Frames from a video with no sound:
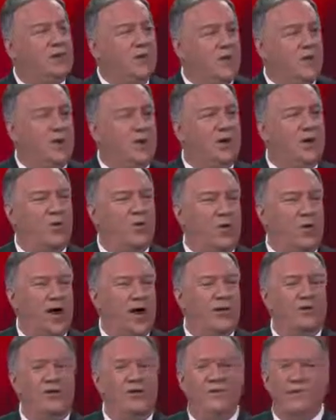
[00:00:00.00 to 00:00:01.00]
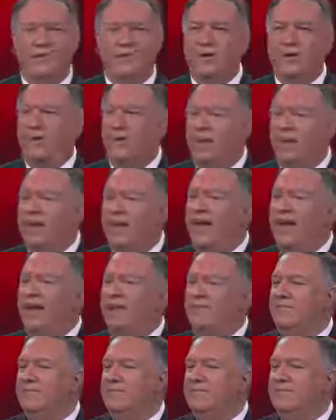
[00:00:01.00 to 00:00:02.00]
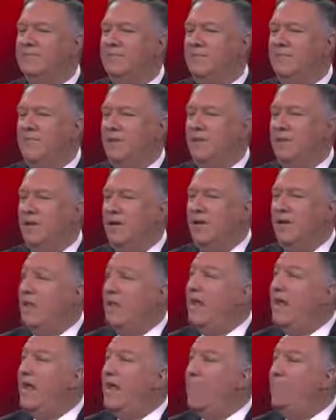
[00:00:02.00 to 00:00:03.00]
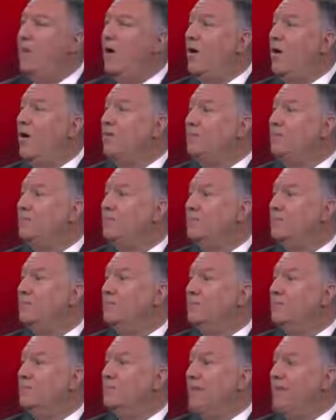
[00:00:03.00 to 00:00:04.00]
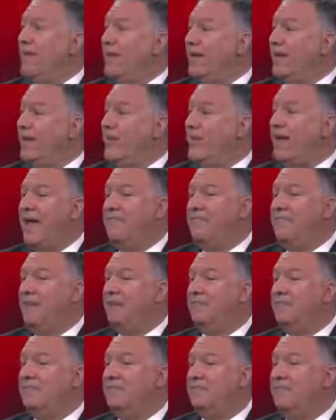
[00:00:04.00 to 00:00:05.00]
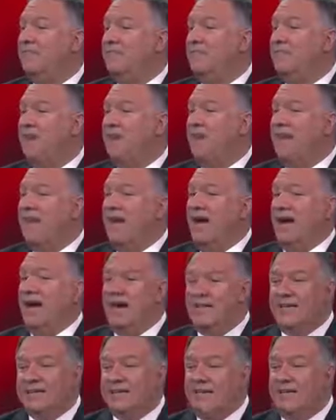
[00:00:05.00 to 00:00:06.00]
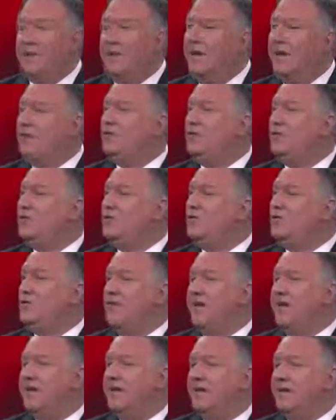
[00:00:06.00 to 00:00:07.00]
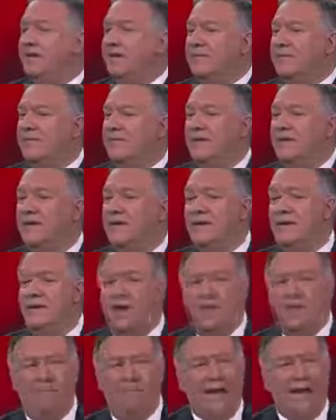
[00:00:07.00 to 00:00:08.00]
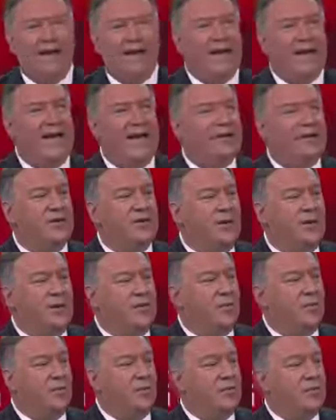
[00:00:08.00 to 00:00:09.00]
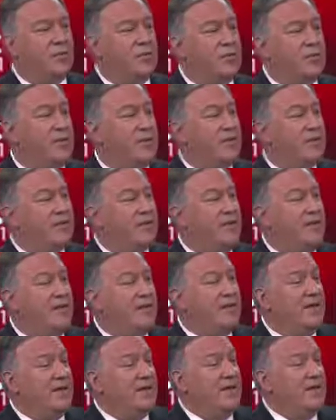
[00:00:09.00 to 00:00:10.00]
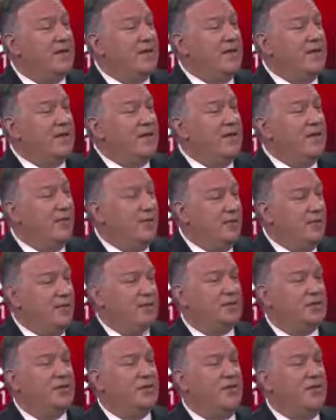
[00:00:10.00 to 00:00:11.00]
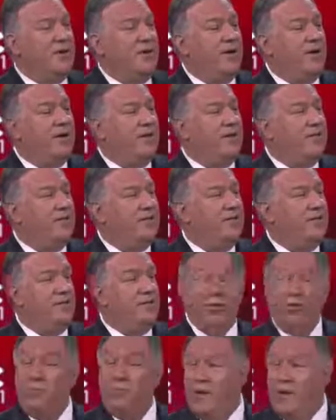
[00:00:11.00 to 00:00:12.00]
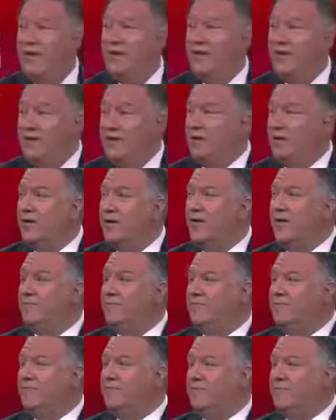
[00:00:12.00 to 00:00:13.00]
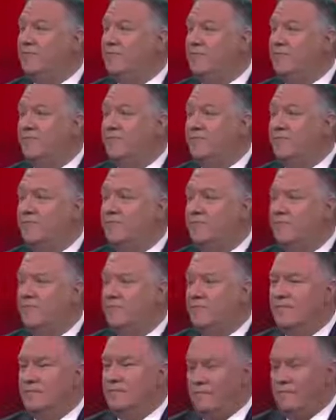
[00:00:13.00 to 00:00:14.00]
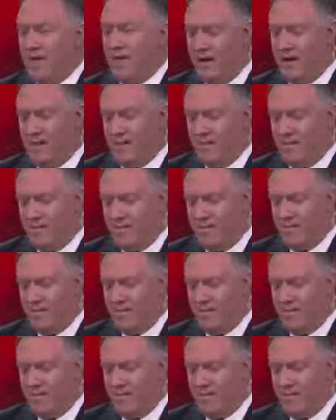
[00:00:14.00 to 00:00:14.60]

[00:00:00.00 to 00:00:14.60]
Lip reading: so required, we led. We came hard. We came heavy. I sent messages repeatedly to bad guys around the world that if you touch an American, you'll pay dearly. Now